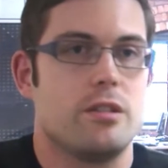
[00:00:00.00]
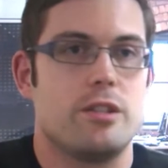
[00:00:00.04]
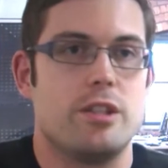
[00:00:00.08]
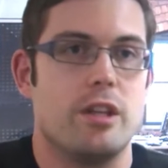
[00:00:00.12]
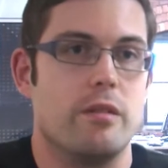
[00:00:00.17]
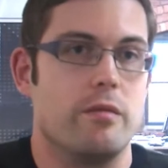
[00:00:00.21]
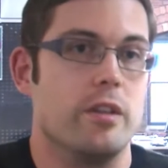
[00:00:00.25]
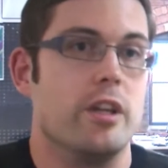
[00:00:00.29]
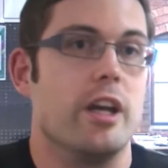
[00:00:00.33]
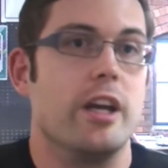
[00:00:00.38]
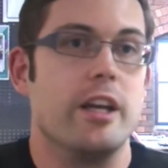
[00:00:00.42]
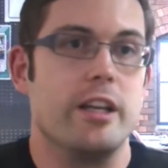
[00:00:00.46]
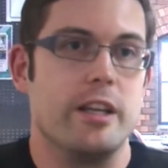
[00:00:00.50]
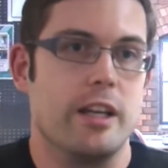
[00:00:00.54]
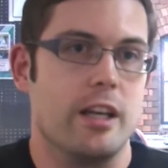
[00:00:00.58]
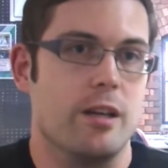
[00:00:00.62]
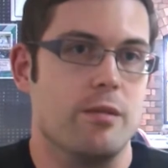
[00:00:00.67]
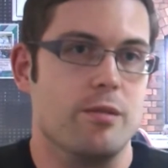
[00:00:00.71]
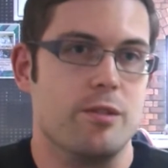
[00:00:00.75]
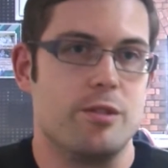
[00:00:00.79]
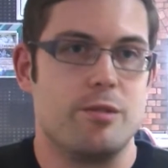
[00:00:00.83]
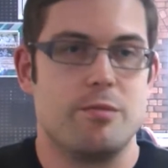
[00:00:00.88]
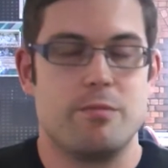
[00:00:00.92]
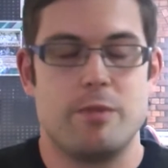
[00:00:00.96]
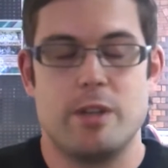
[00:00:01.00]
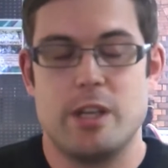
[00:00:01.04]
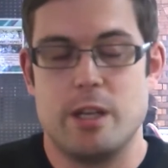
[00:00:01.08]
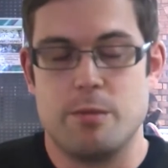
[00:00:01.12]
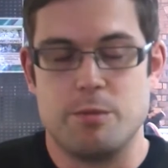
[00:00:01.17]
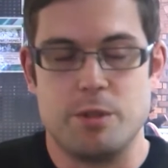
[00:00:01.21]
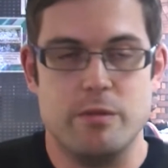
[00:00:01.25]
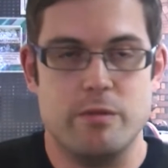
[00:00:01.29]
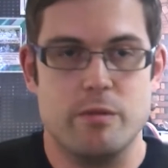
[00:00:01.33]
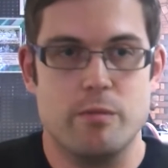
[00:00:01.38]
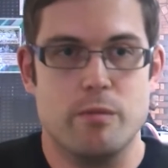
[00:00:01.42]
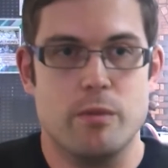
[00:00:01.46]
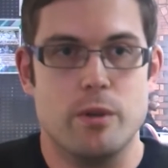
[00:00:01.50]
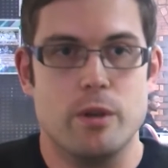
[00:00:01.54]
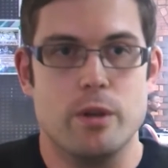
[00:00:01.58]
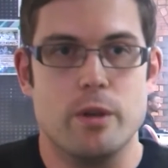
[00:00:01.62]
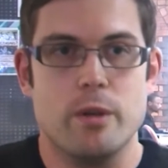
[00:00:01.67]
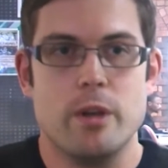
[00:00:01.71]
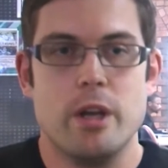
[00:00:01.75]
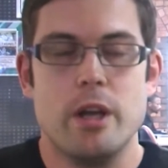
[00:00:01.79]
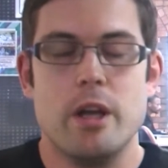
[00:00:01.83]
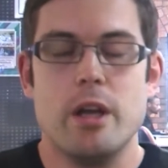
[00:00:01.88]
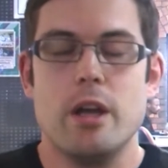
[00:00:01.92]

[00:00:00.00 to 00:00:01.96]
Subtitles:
7, 8 hours, perhaps even more.